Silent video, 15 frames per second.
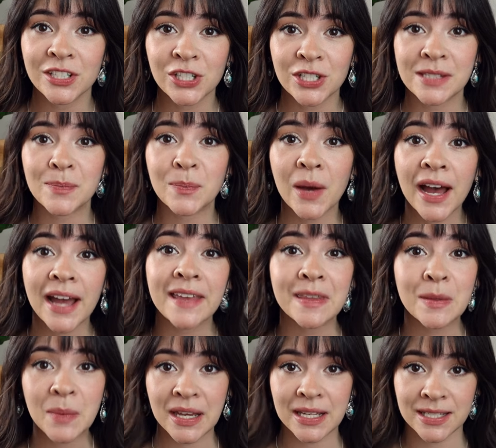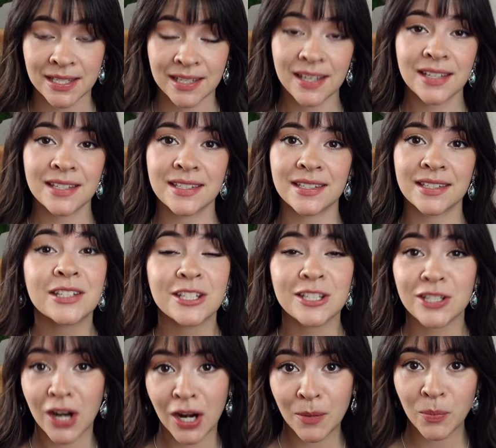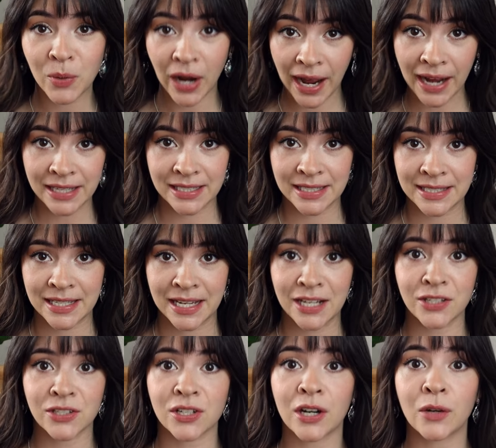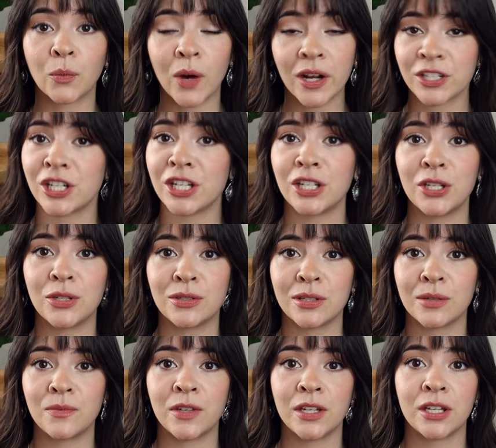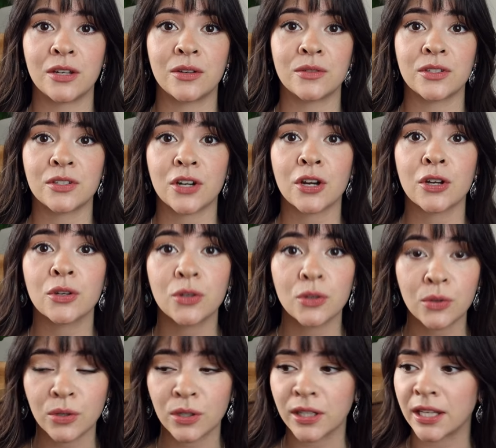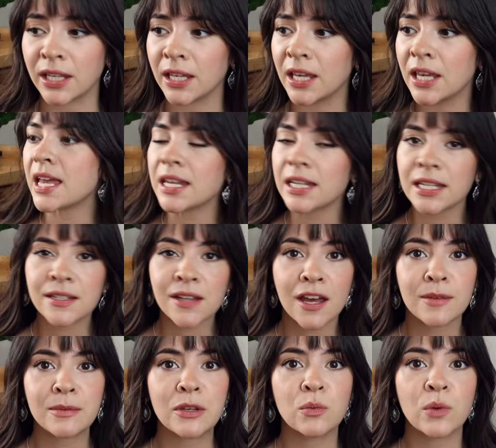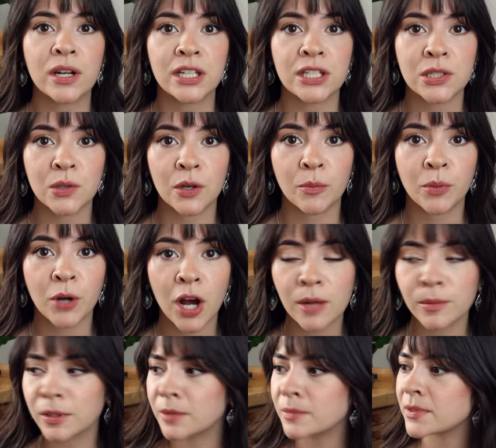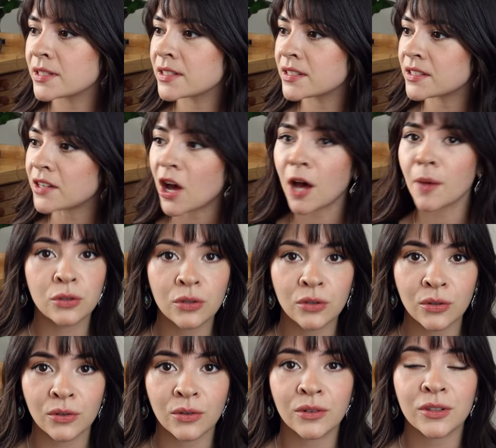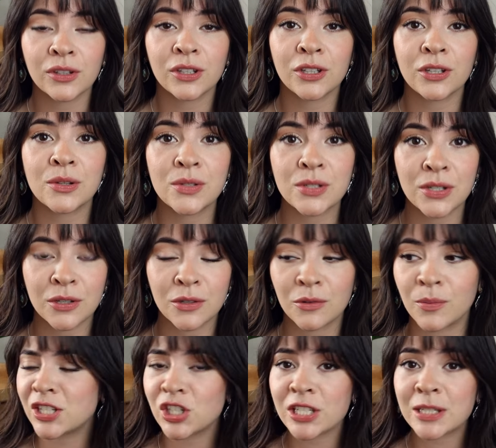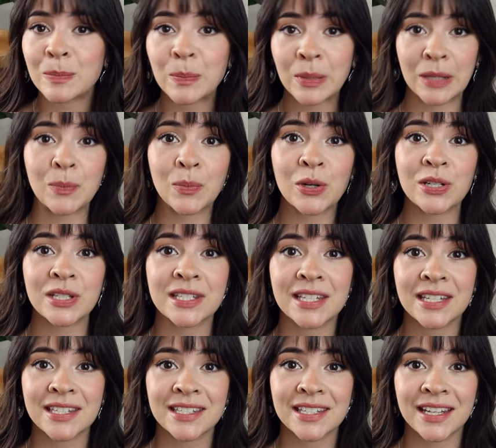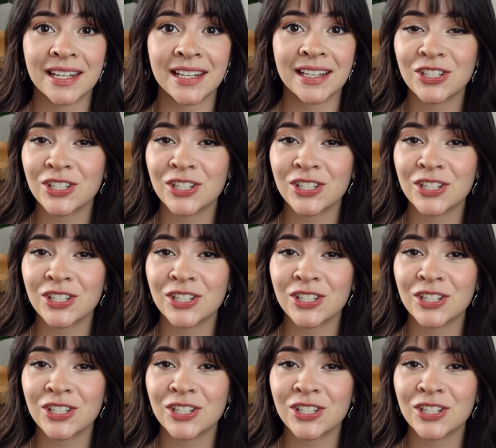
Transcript: Just buy the basics, start practicing, start watching YouTube videos, start Googling. Anytime you run into a problem, stop. Google, YouTube, and just be persistent.